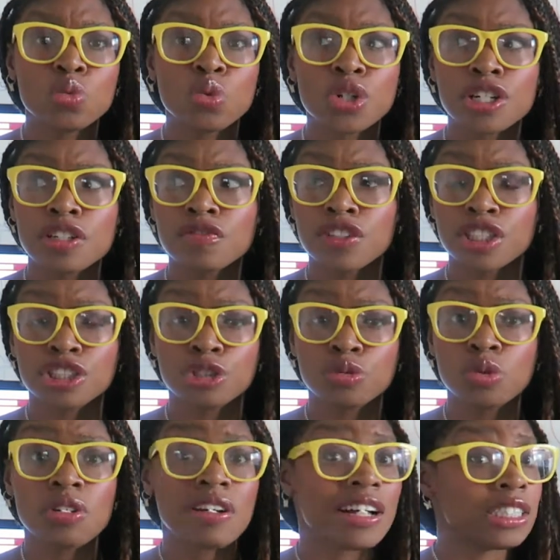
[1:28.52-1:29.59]
the word
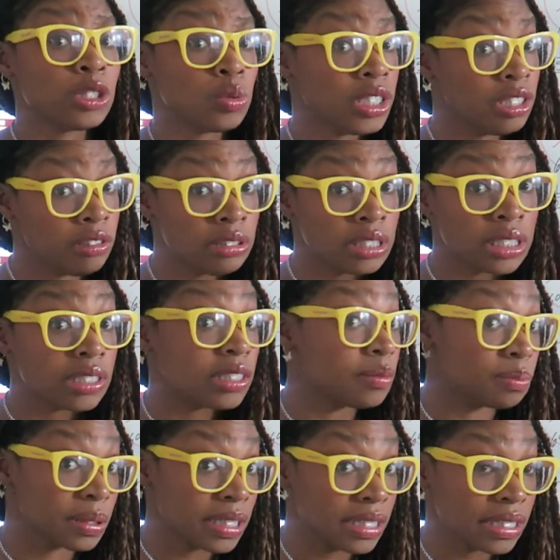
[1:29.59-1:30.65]
virtual as we use it
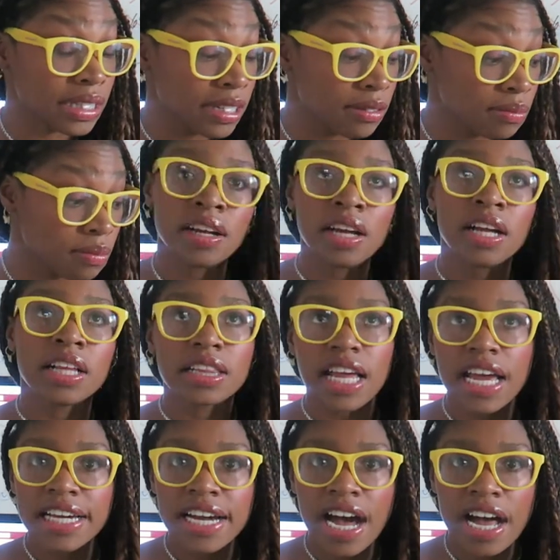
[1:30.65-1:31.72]
completely?
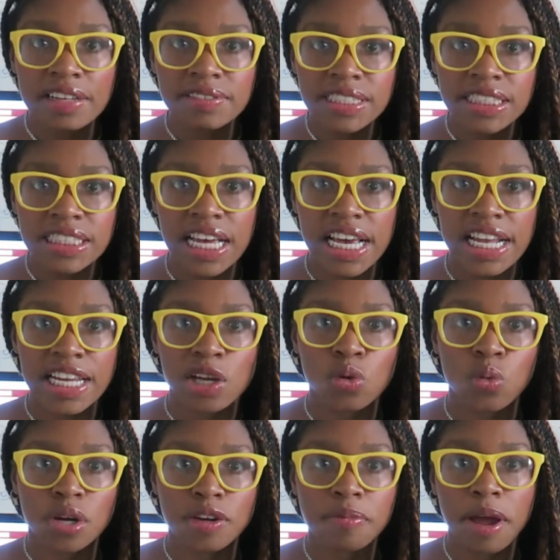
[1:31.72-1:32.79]
Like I've said
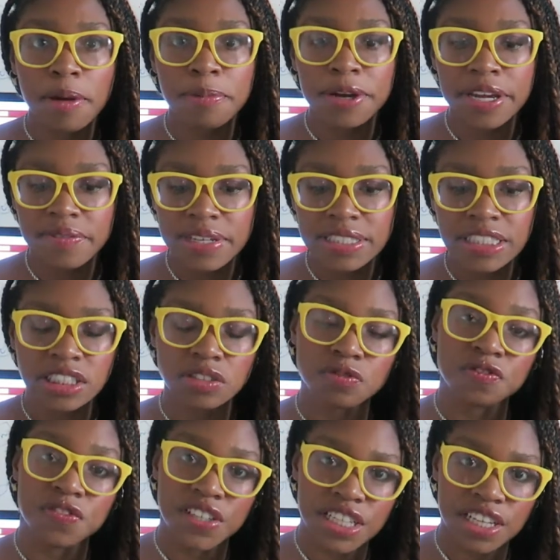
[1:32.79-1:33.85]
in one of my previous
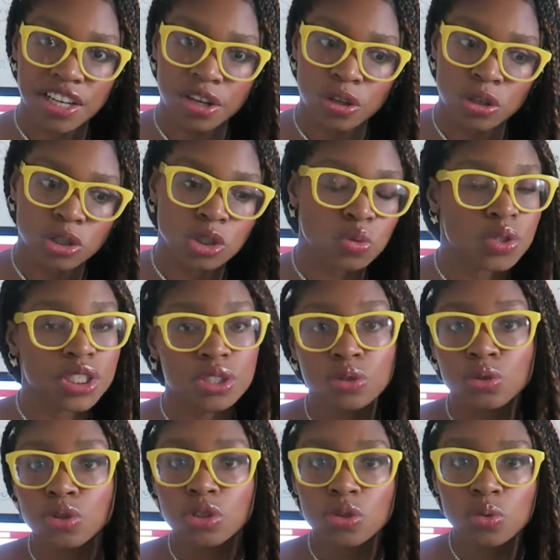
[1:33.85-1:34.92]
videos, we
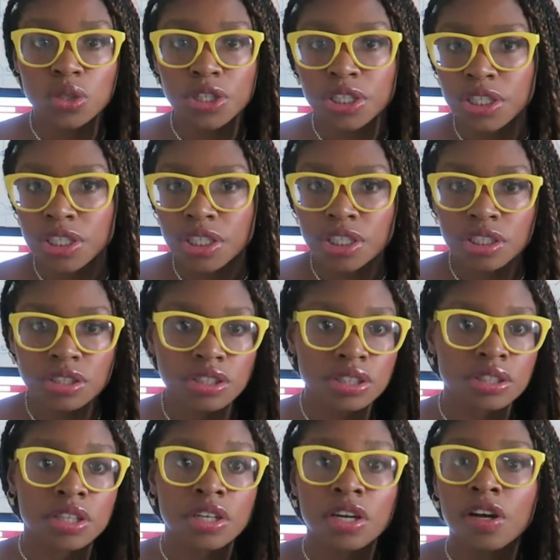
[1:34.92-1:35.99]
use the
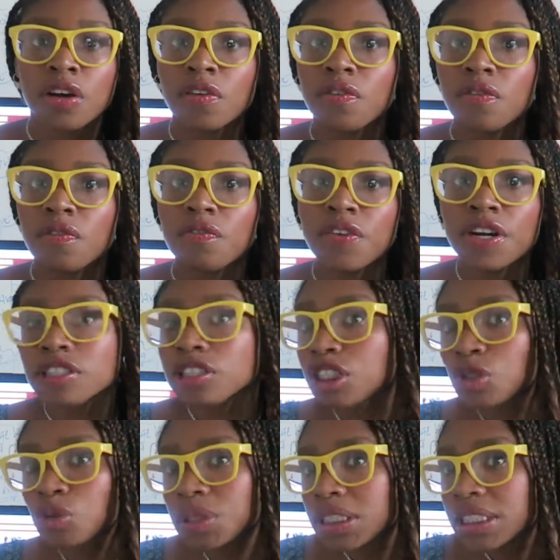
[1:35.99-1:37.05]
words
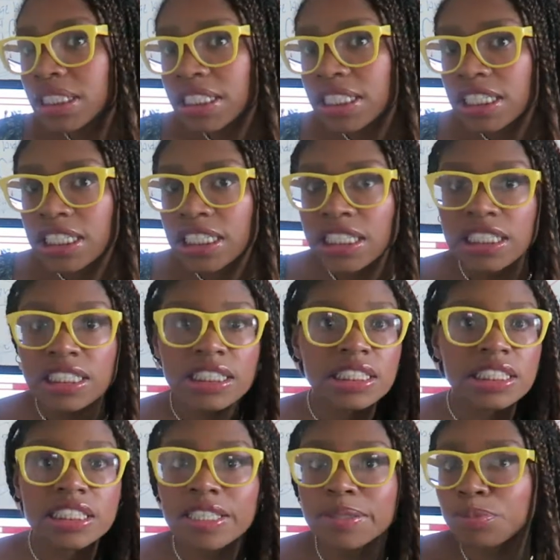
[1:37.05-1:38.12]
virtually,
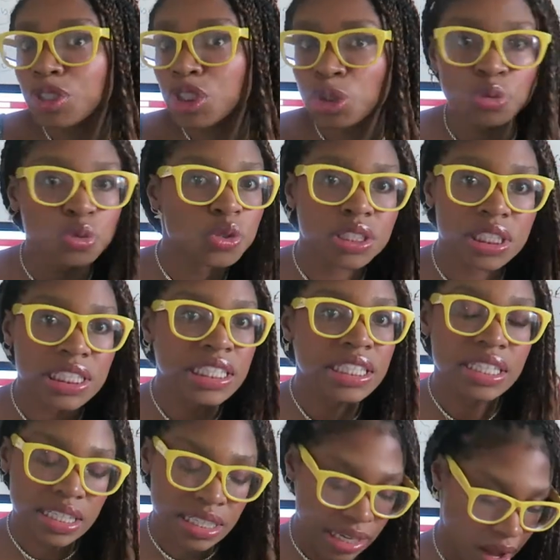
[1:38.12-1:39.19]

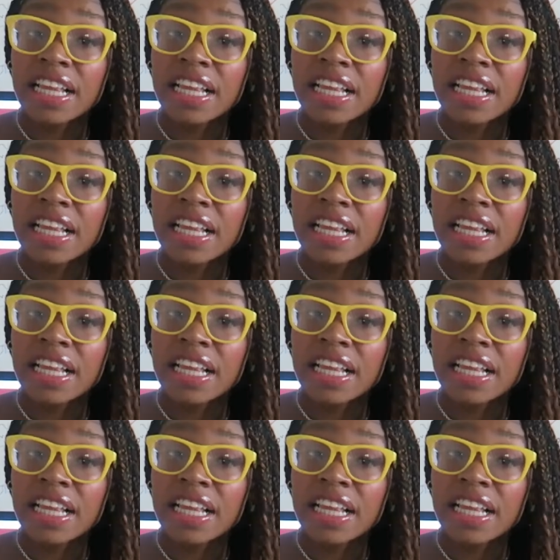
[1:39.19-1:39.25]
conceptually,